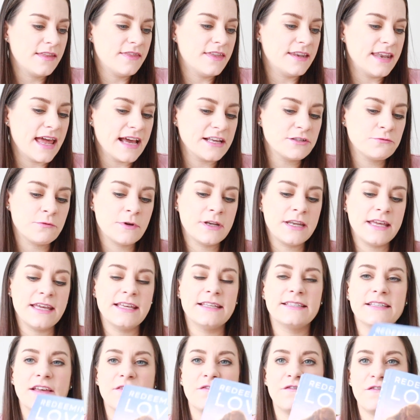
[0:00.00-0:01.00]
The next one
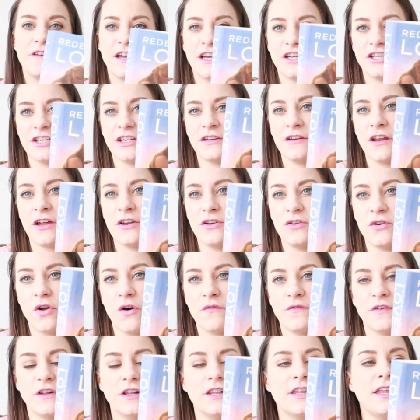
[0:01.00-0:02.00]
is a fiction
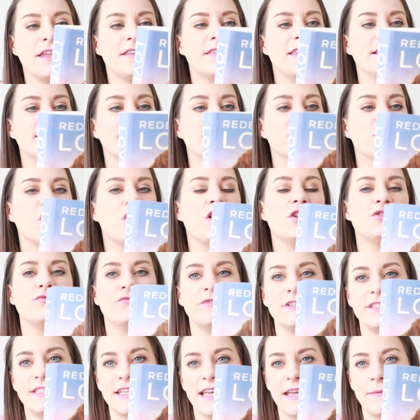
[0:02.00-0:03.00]
novel, and this is
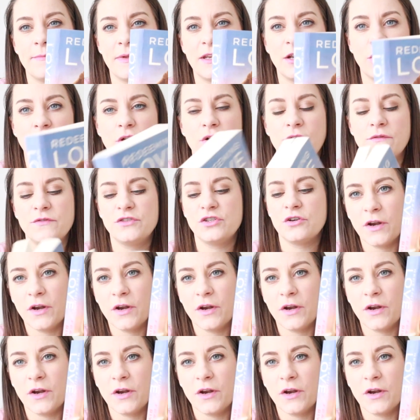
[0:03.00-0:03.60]
called Redeeming Love.